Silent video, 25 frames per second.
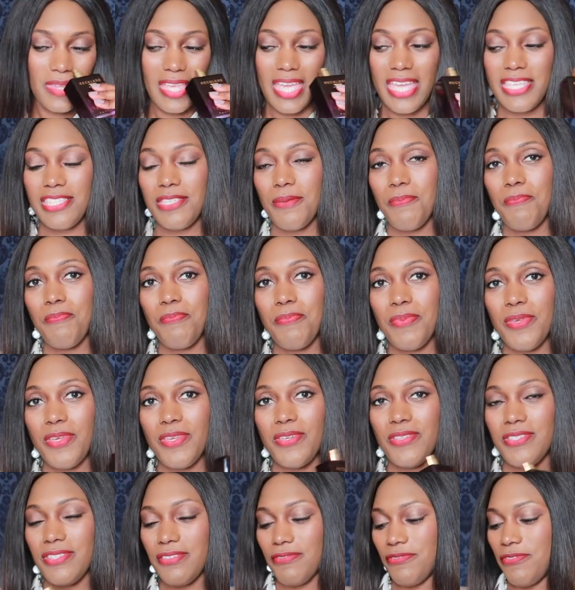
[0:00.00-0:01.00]
It's a
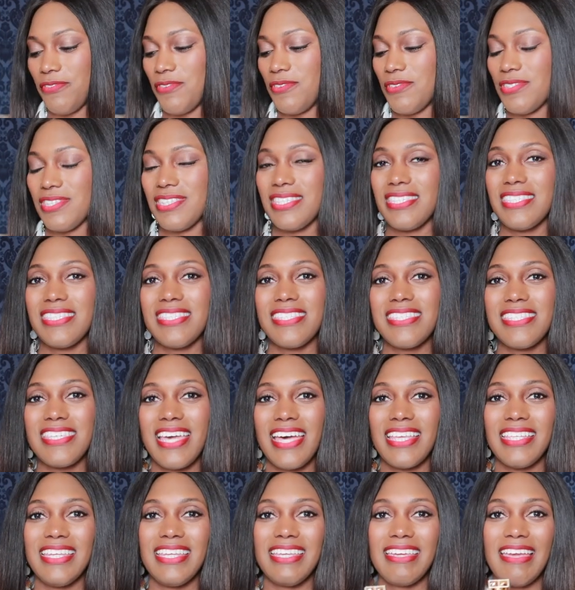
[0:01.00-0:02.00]
beautiful,
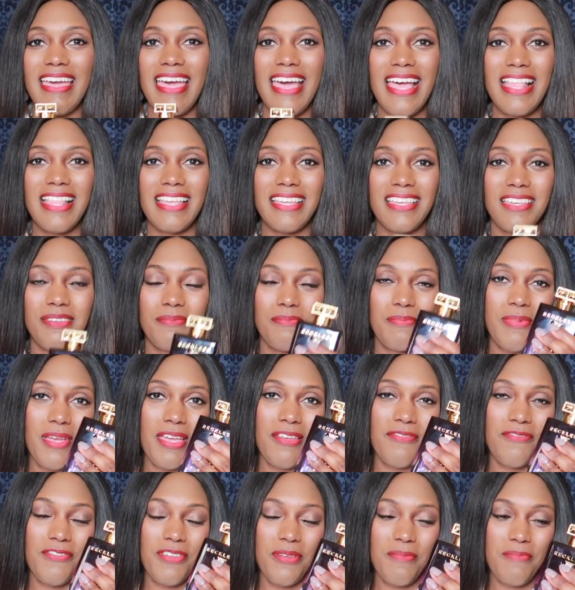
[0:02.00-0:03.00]
stunning, elegant
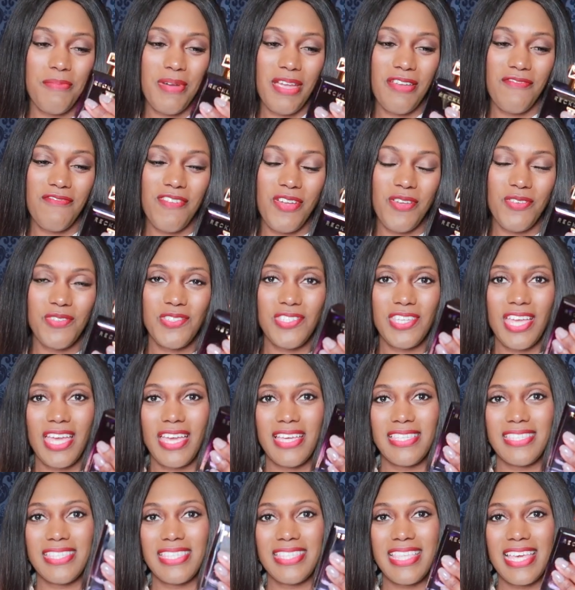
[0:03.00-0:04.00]
perfume by Rose.
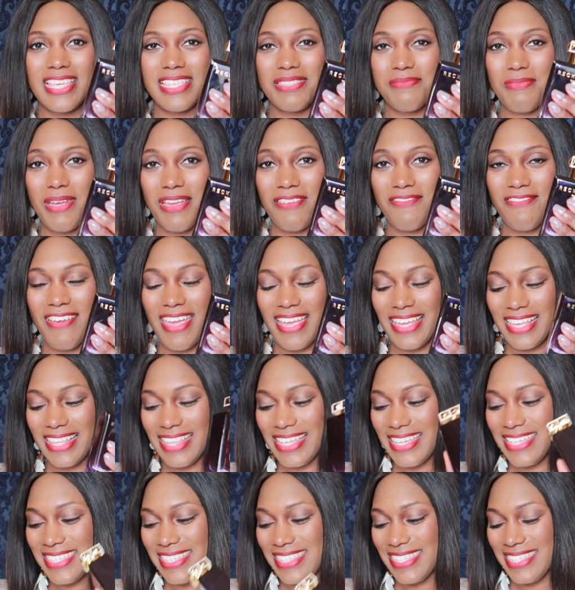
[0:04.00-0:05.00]
So that's my
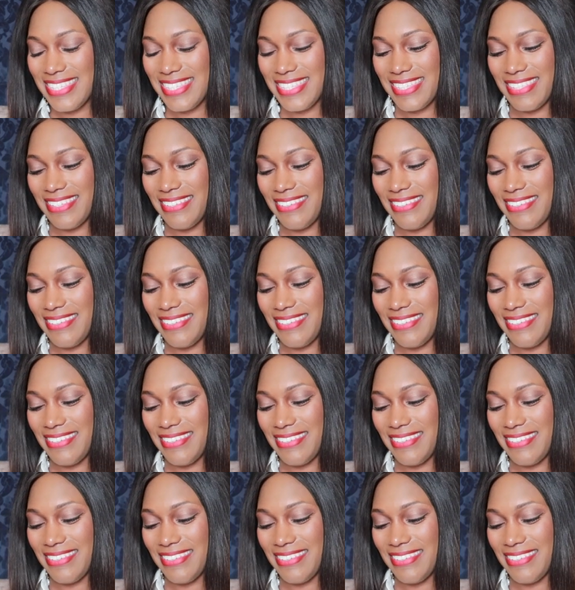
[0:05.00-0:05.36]
Recluse.